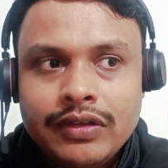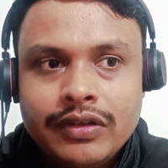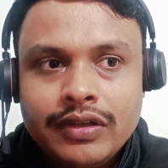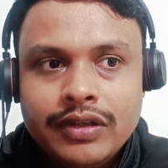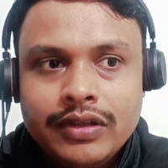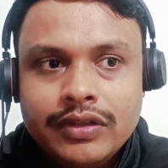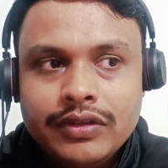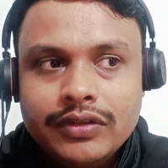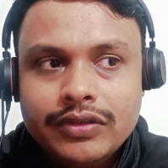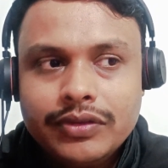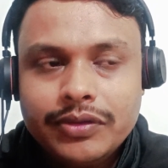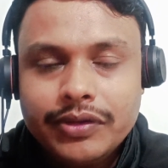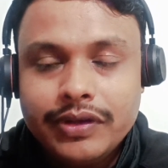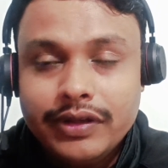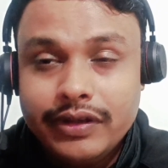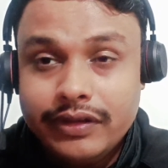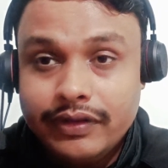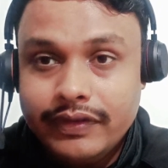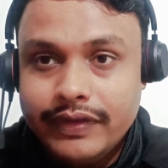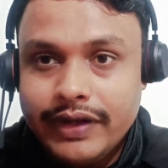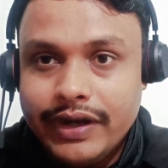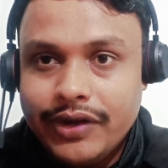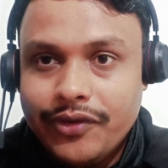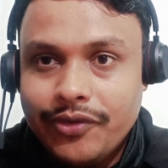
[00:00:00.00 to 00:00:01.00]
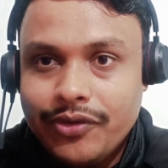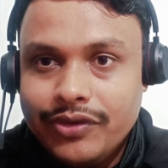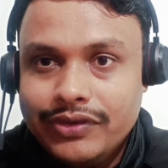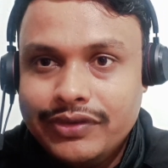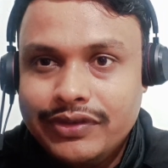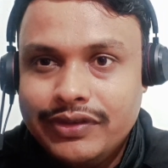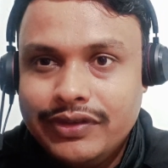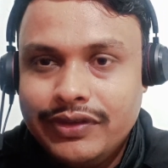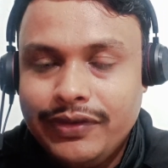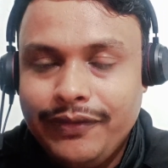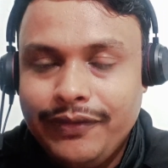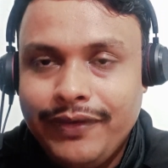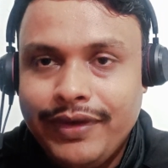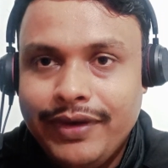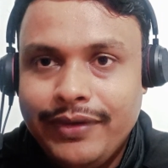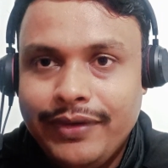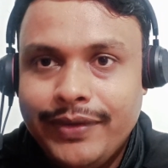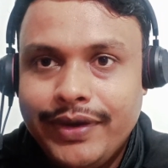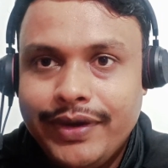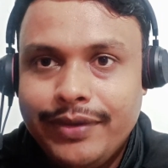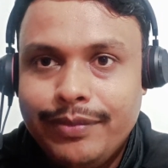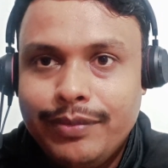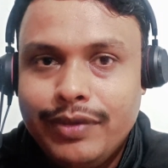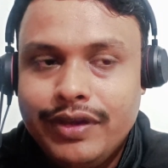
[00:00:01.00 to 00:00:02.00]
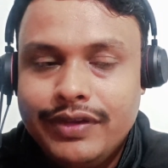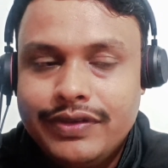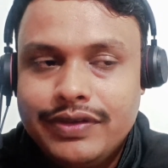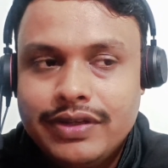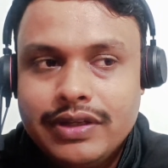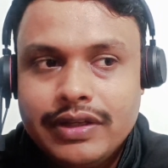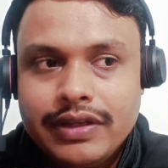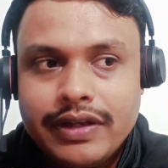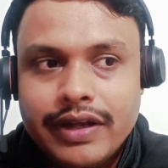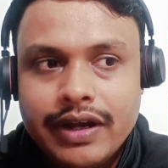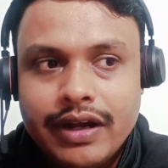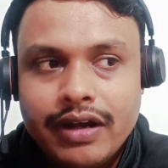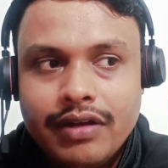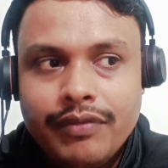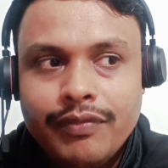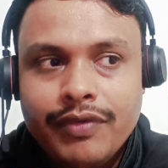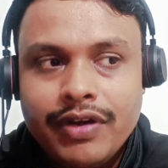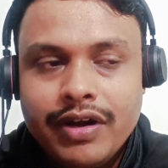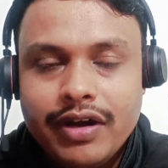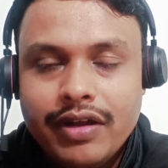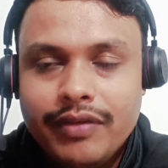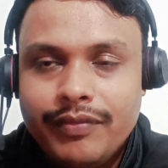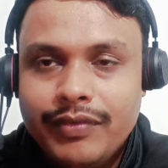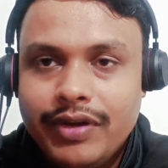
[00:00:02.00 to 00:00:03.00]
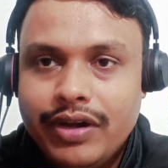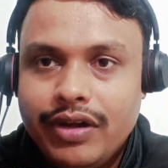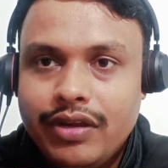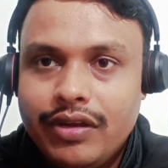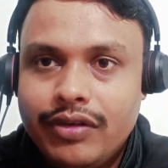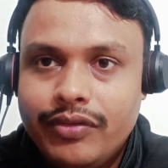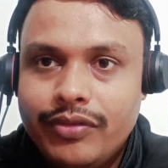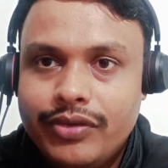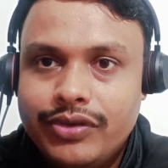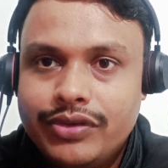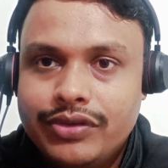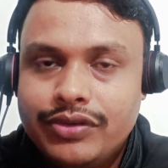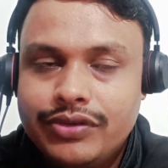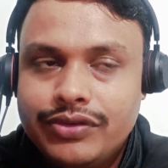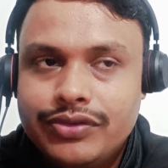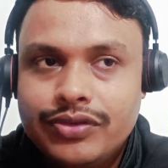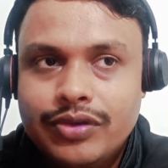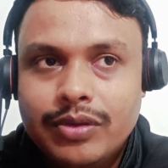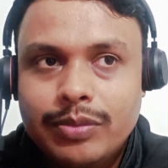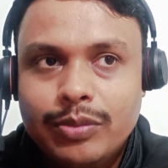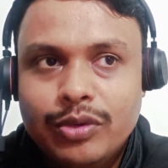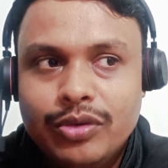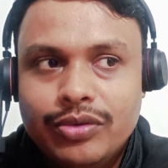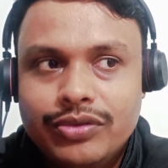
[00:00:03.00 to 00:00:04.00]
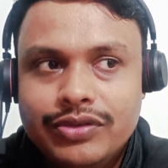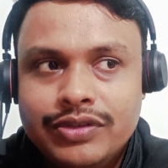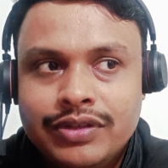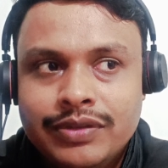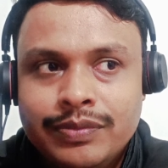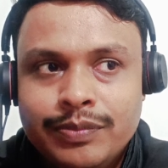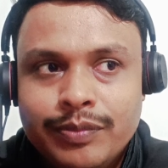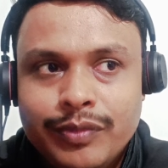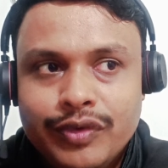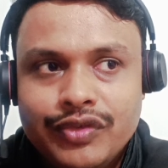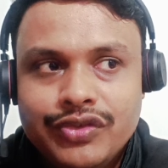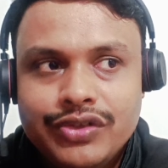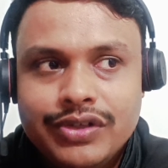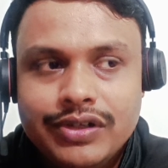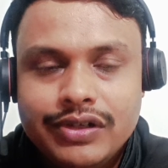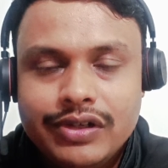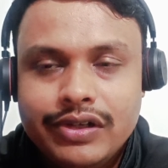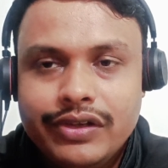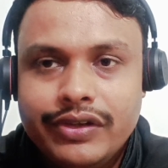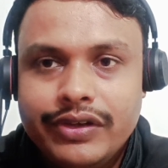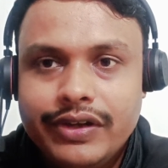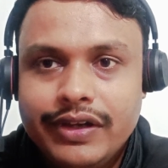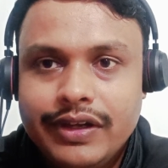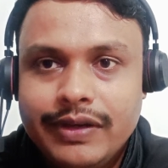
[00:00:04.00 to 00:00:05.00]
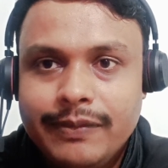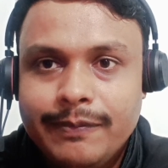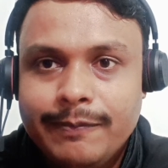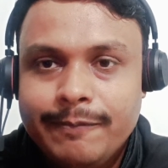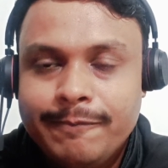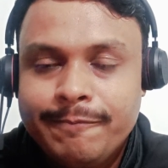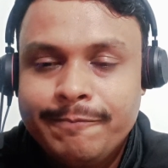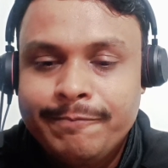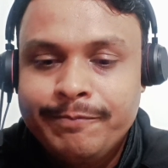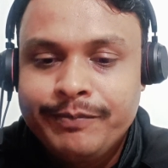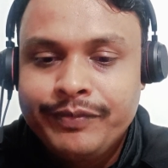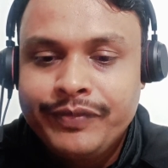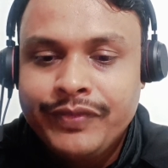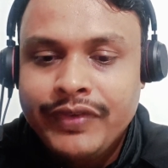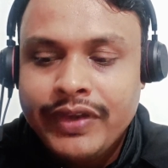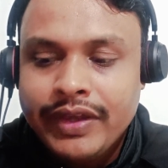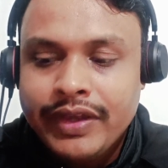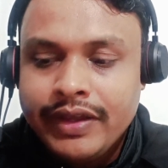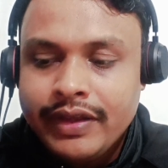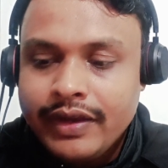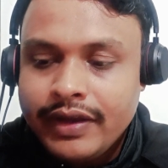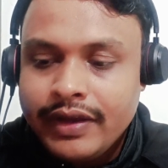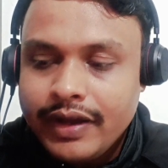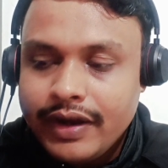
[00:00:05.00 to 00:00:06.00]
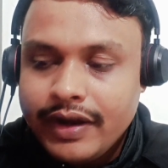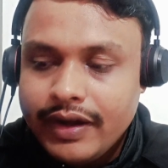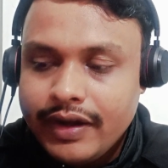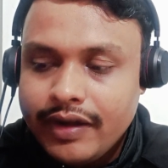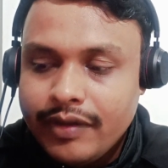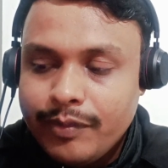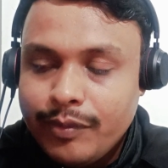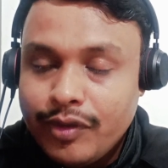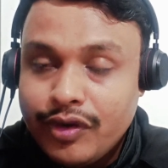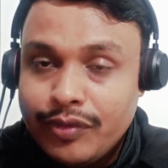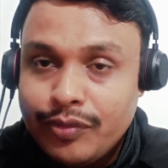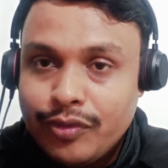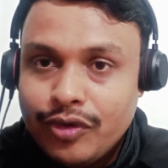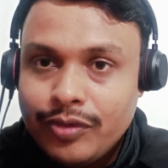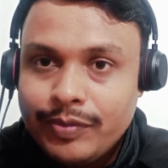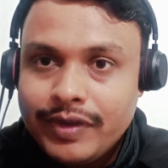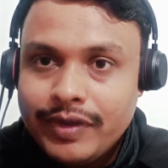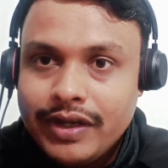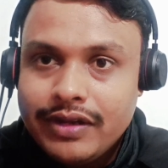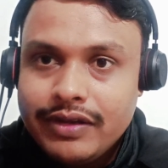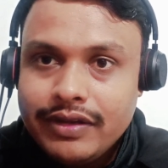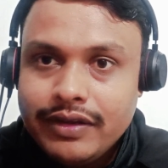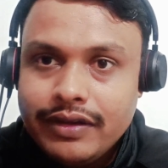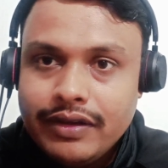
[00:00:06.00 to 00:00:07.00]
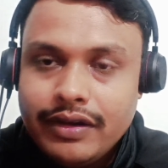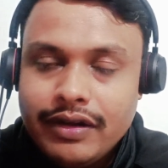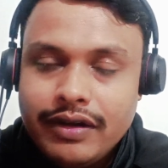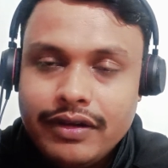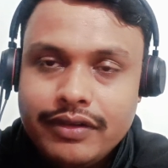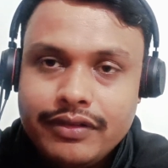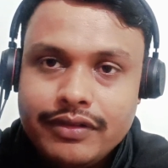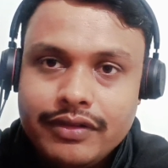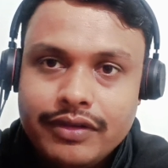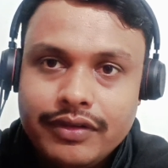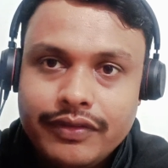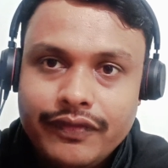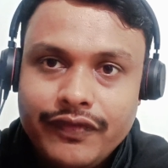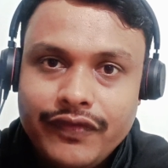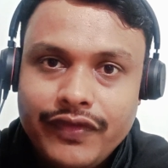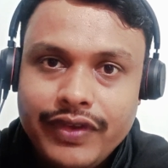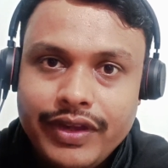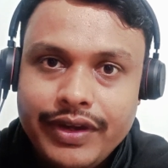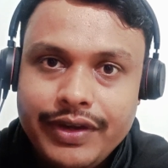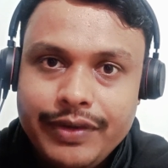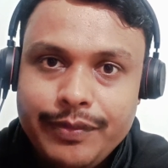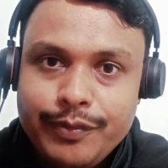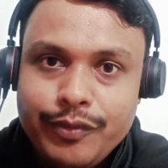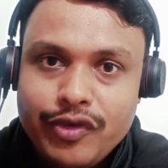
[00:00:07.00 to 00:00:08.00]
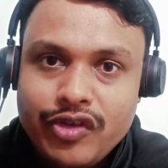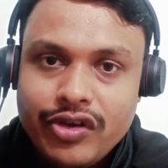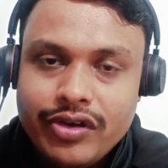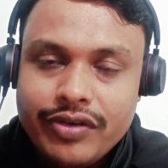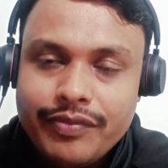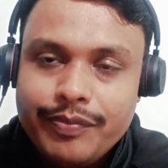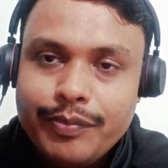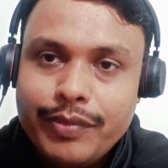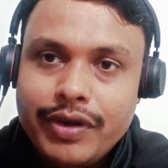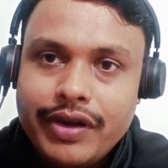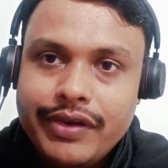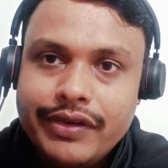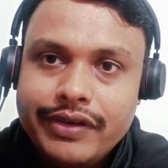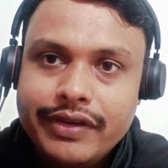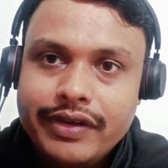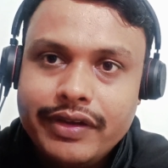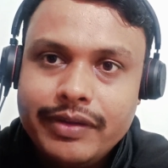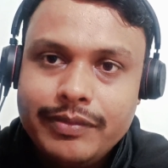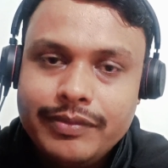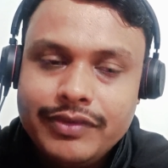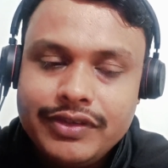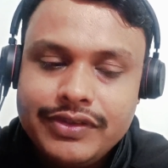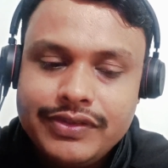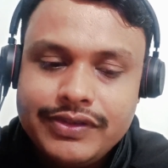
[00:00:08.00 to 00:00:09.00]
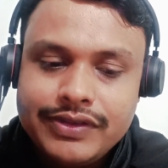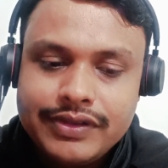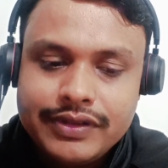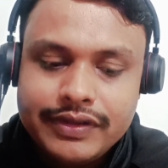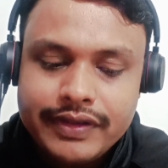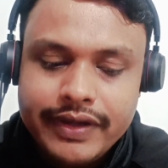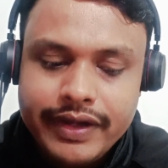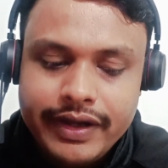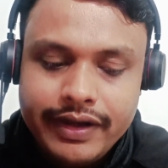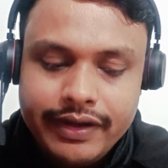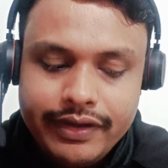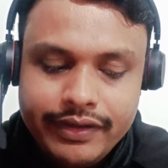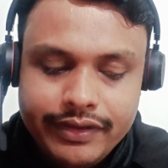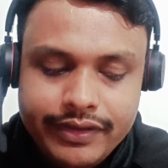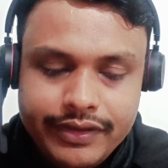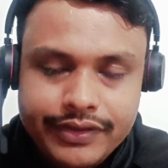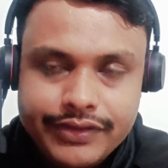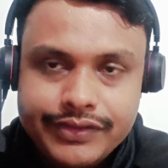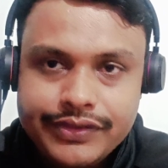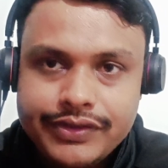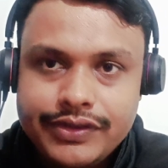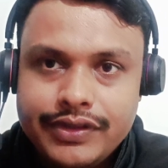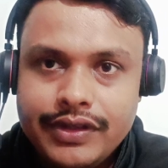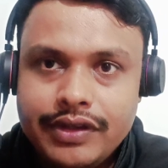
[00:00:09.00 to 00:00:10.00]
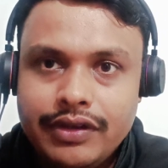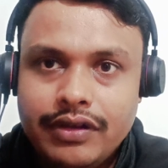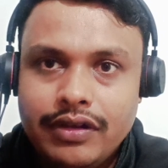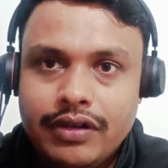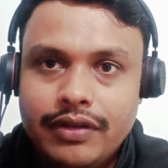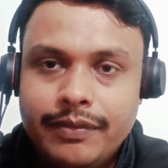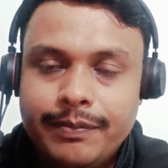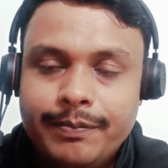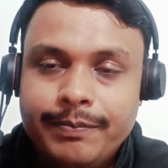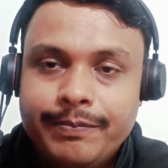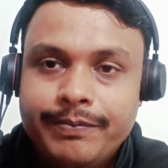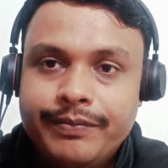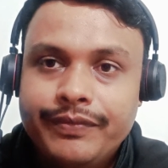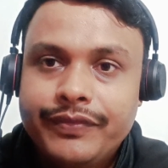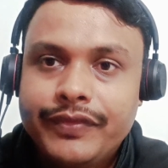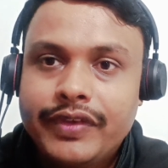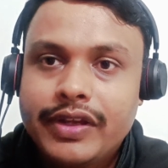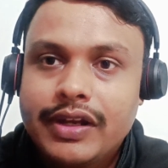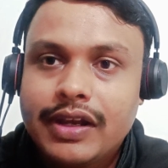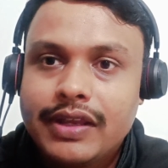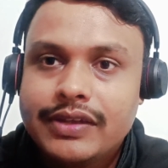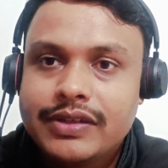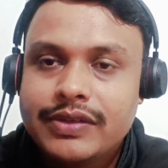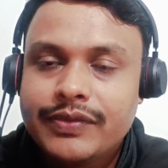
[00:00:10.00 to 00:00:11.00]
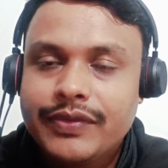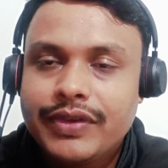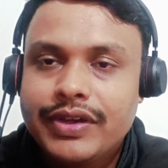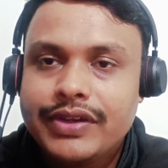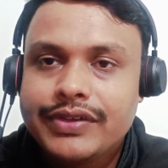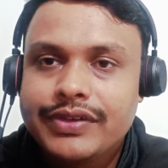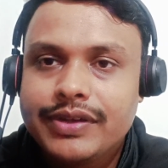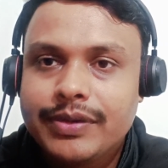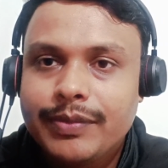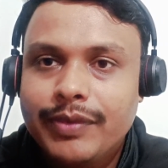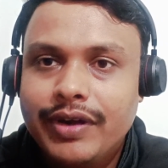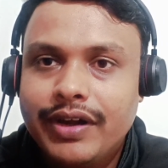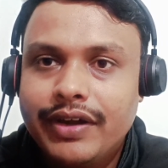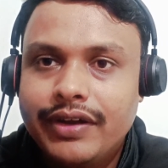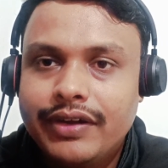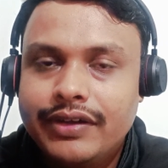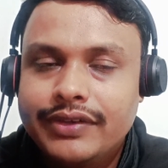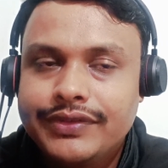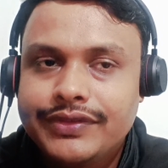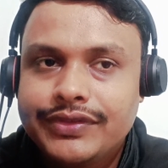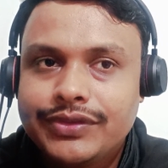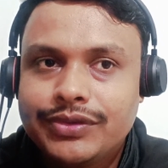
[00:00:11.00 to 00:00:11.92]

So that was the very basic and fundamental questions of those machine learning. And apart from that, there are very important part comes, and it's the classification matrix.